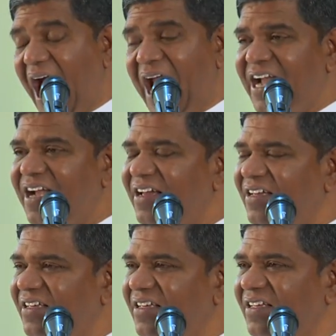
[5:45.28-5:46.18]
And
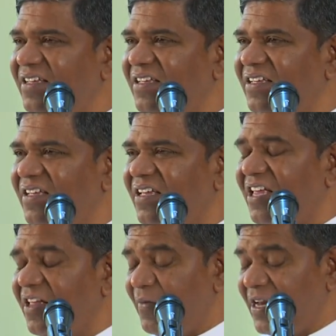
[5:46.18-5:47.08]

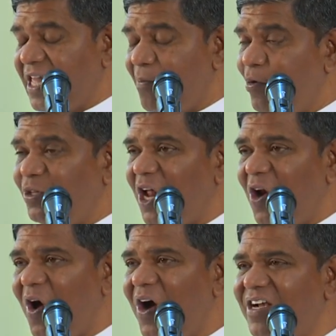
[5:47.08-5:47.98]
when they put the
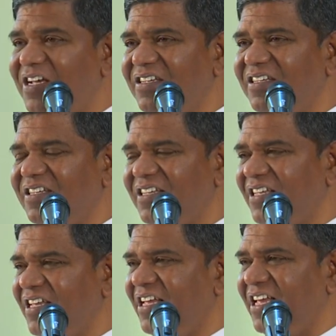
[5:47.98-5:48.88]
lot,
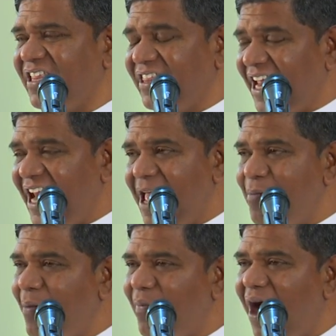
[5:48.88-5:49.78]
the
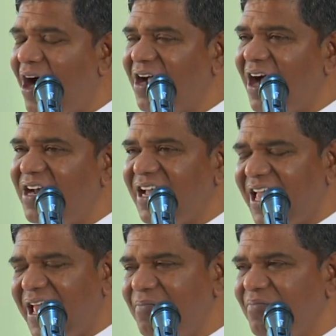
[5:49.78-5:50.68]
name of Achan
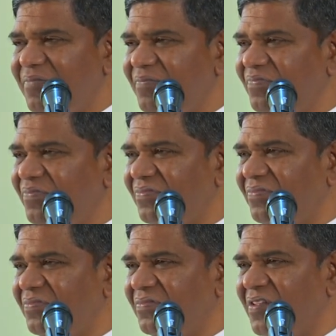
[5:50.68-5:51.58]
came.
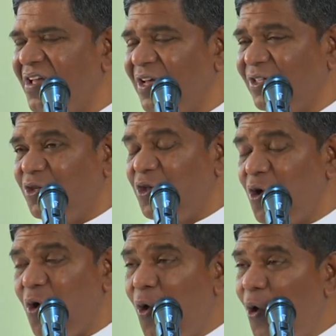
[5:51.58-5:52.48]
So
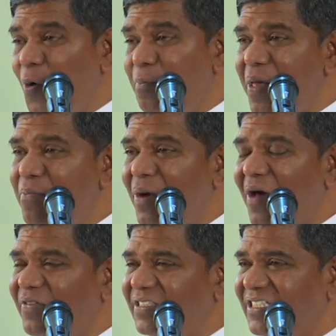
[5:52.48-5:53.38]
the whole people
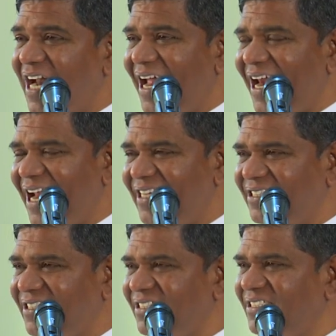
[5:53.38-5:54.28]
of
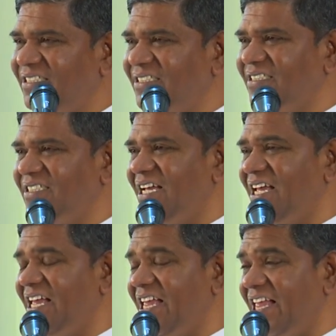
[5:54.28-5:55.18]
Israelites,
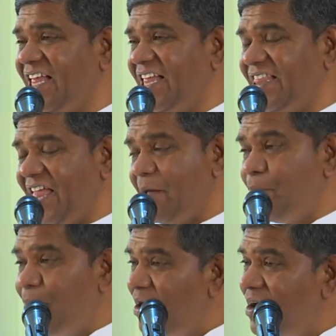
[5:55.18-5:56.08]
they
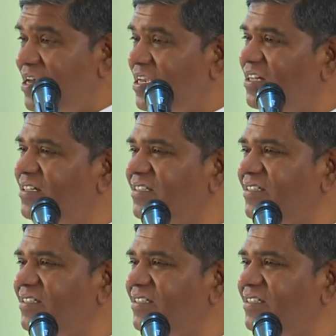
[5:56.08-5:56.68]
burnt